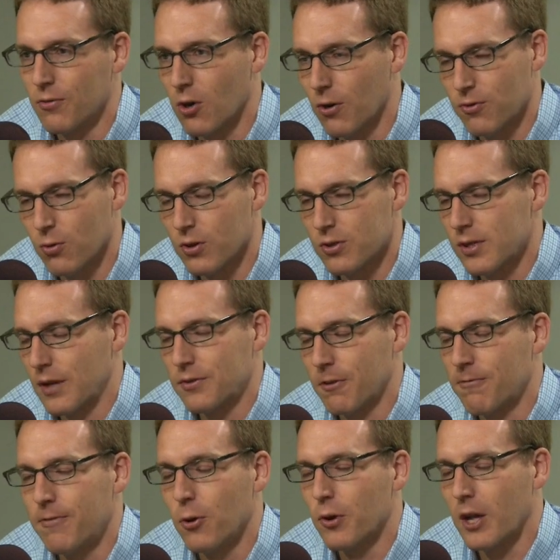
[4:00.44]
golf course outside
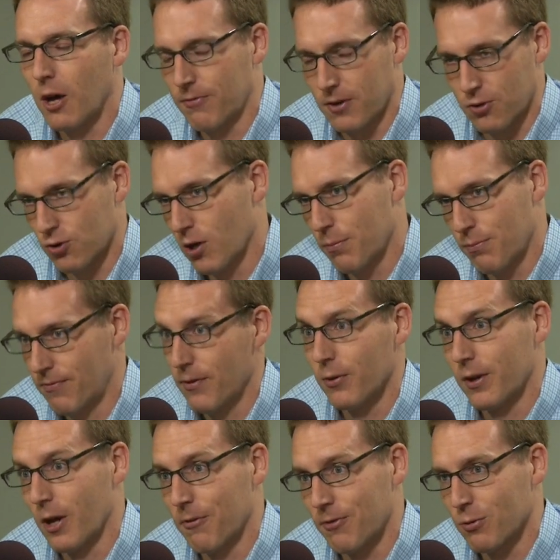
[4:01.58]
Philadelphia, Trump
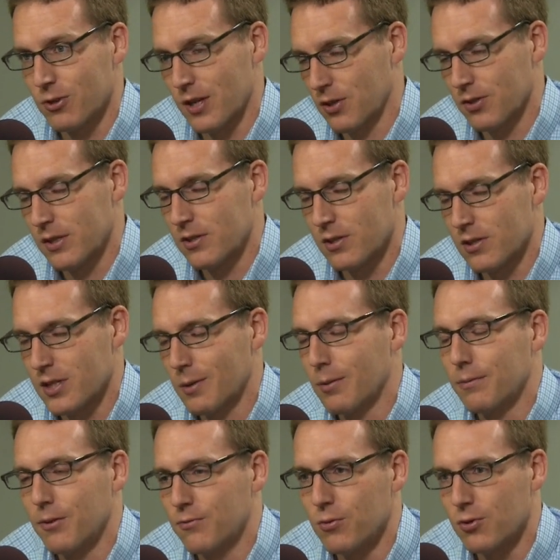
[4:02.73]
Philadelphia, which actually is in the
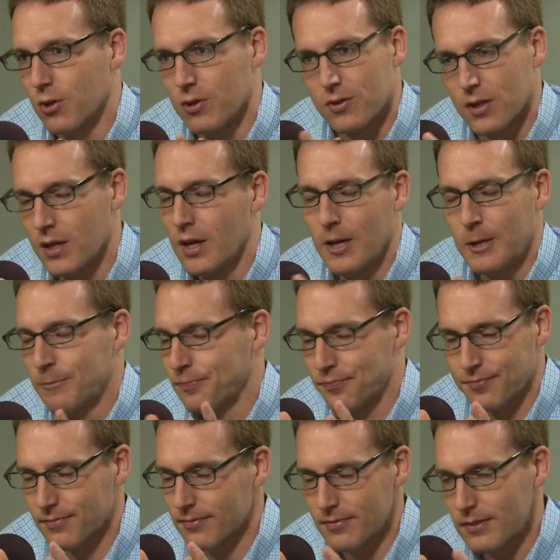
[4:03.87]
suburbs of New Jersey.
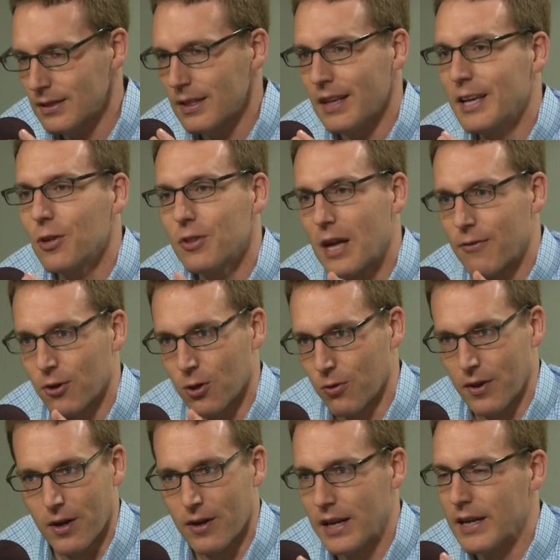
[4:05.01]
Uh-huh. He'll never go
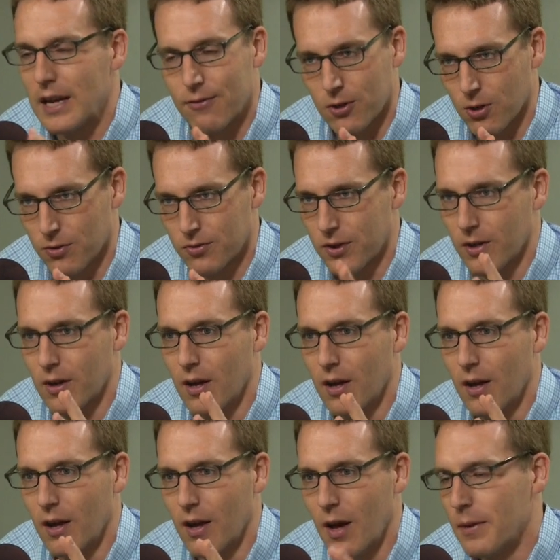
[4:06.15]
there. He never goes there.
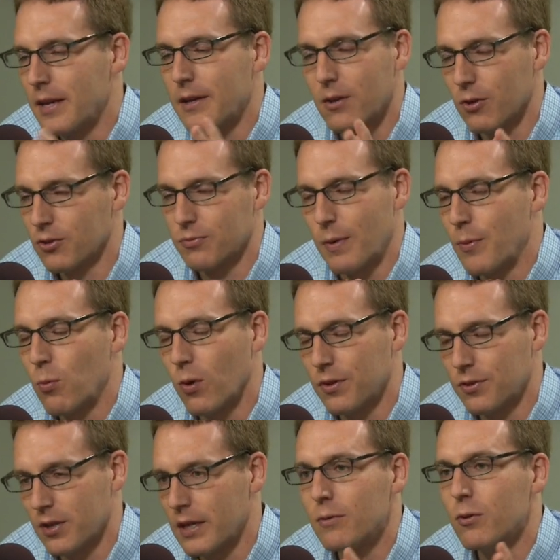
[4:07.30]
I mean, he goes maybe once.
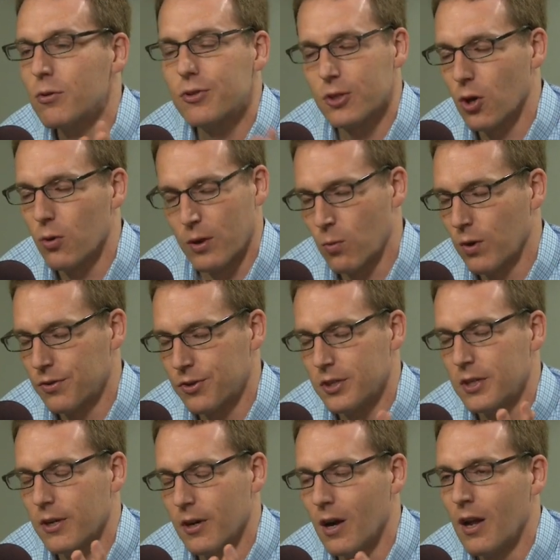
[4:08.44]
He used to go like once a
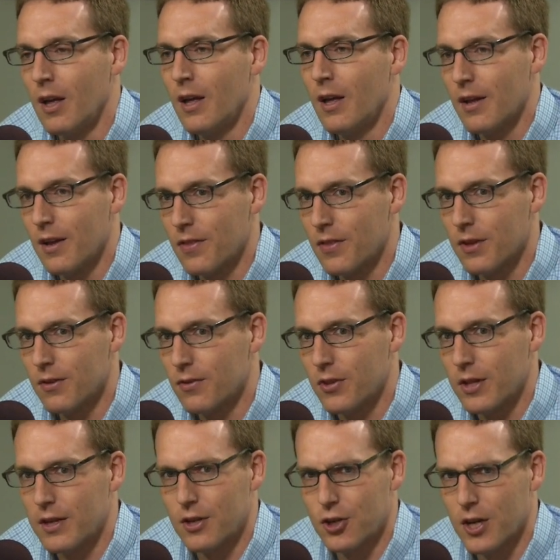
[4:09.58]
year. The
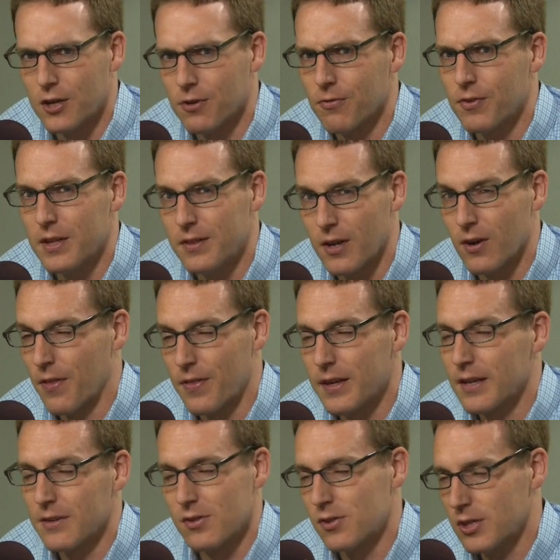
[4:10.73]
initiation fee there, I think,
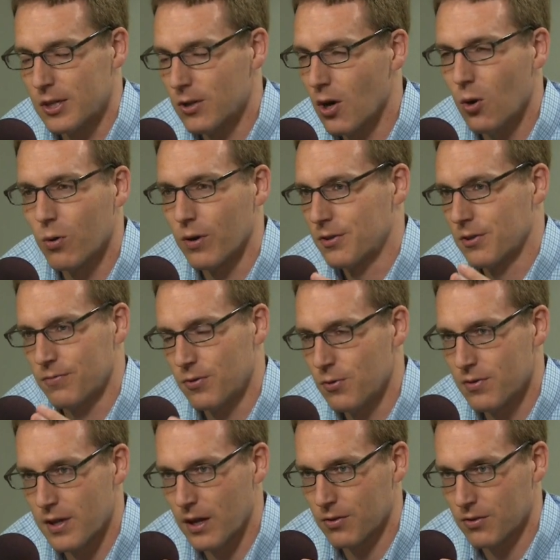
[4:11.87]
is zero, or it's a few
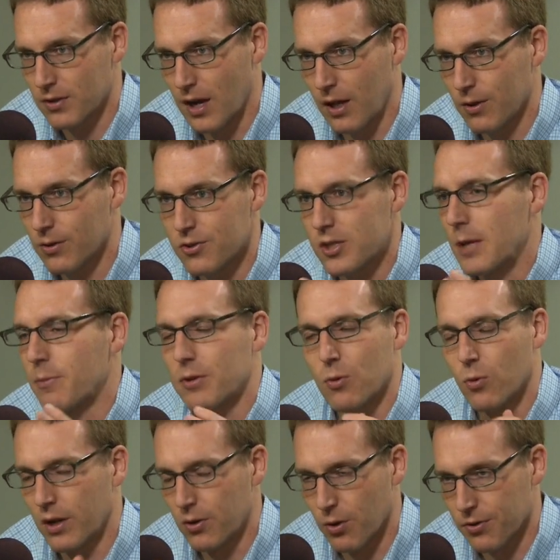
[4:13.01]
thousand dollars. Same with the
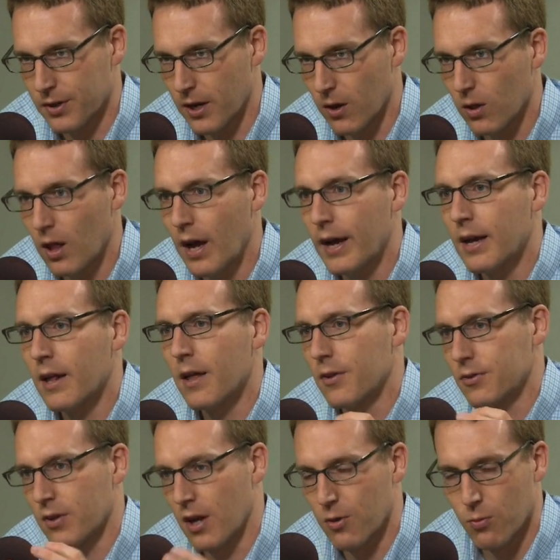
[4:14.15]
one in North Carolina. There's
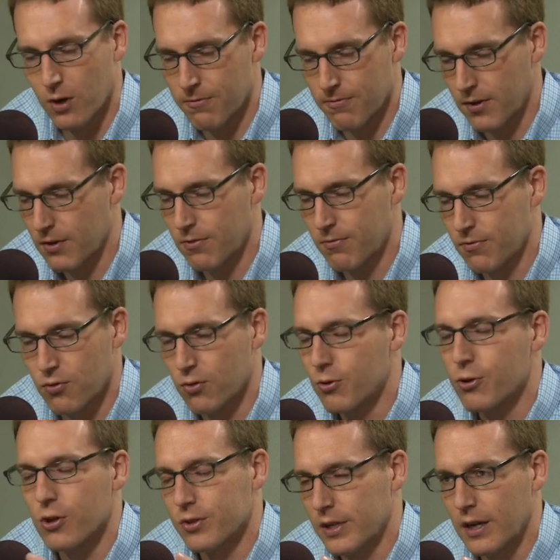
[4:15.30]
another one in New
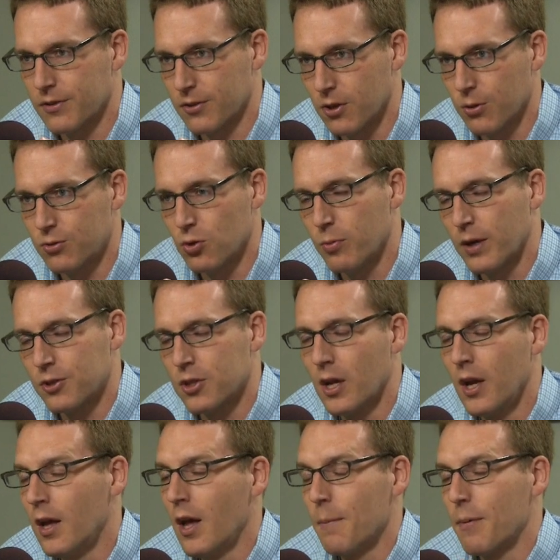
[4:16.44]
Jersey he doesn't go to much.
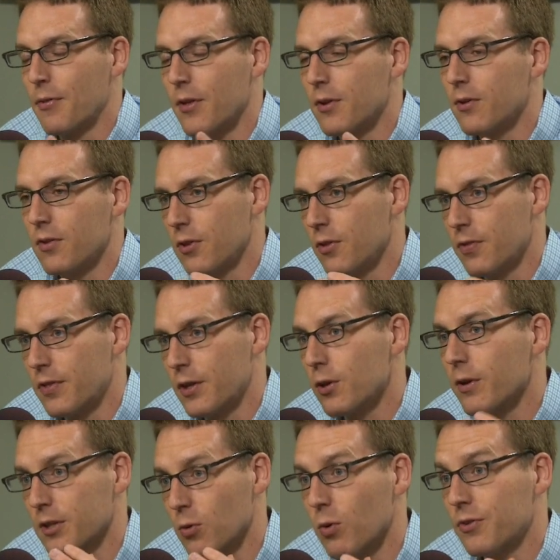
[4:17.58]
But then you look
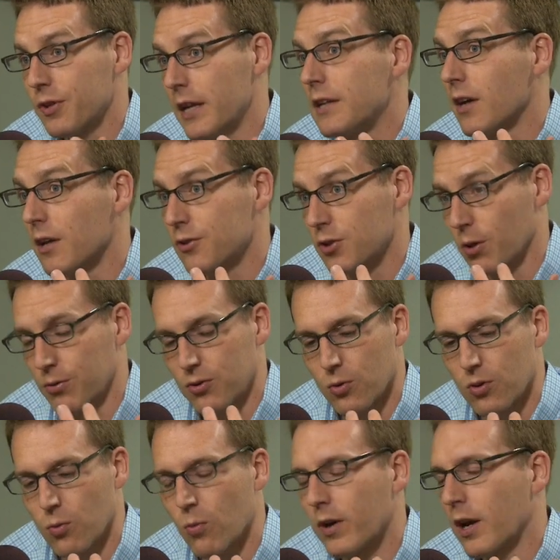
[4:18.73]
at the ones that he does go to,
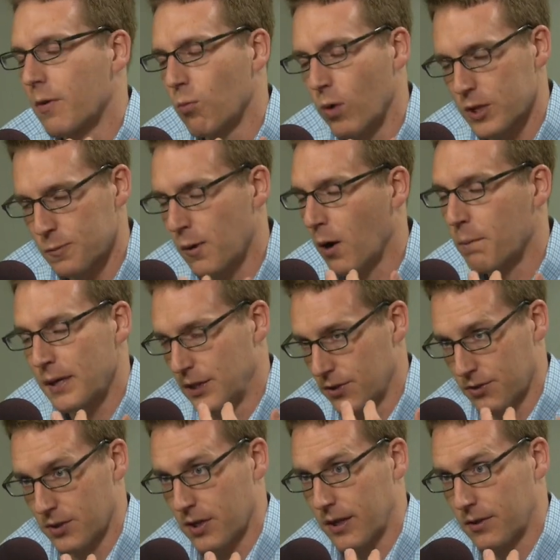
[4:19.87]
the one in West Palm Beach.
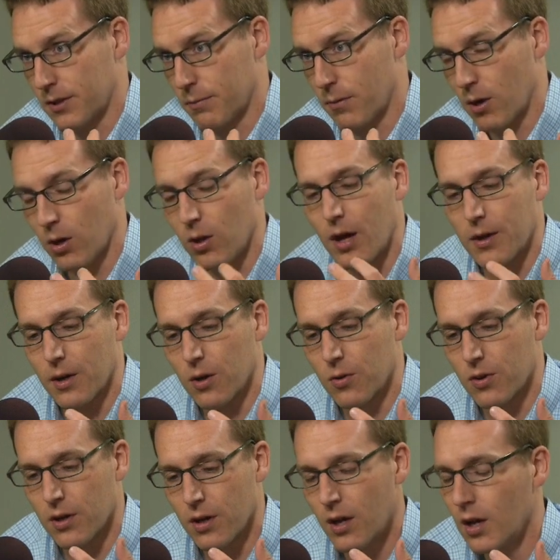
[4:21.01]
It's connected to Mar-a-Lago.
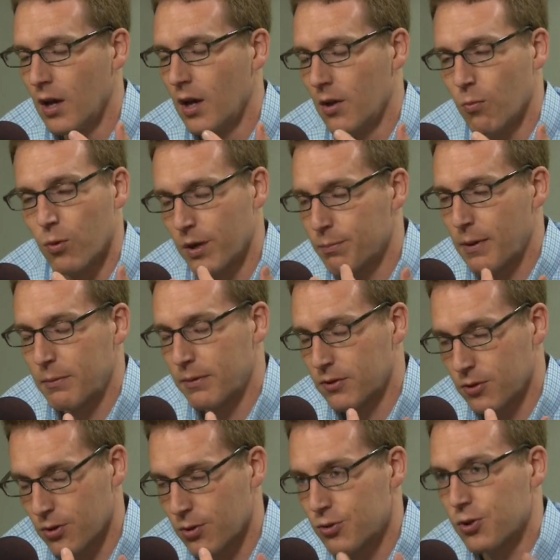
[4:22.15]
The one in
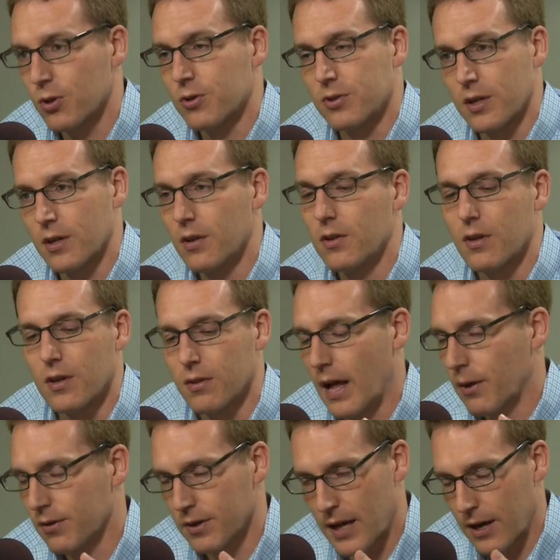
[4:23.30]
Bedminster, New Jersey.
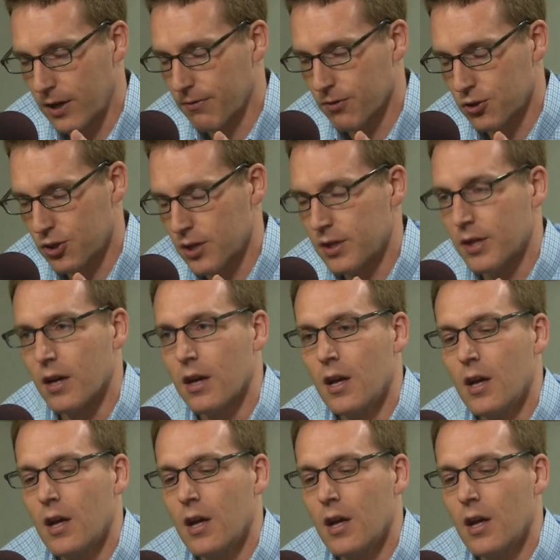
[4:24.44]
Loudoun County, Virginia.